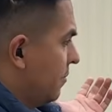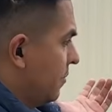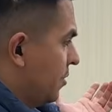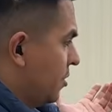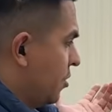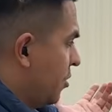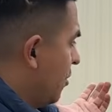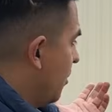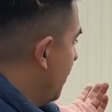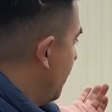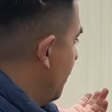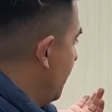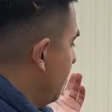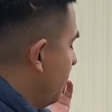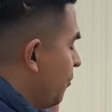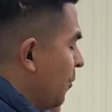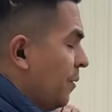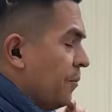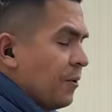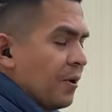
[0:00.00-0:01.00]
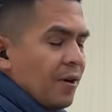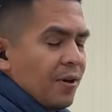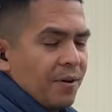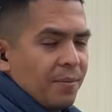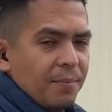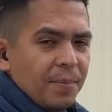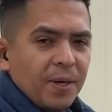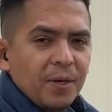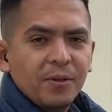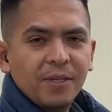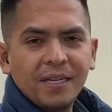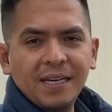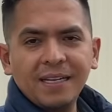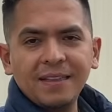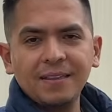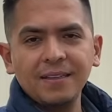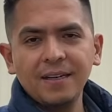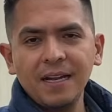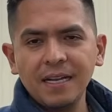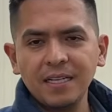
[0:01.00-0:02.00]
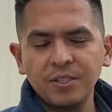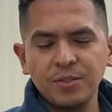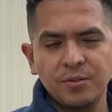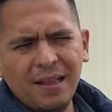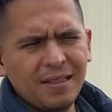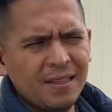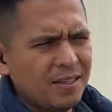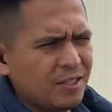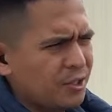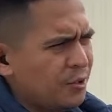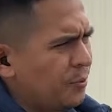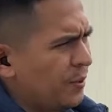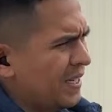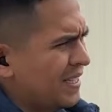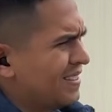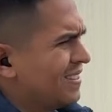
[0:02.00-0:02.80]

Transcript: sure enough, we were building it the next, I think, 2 weeks.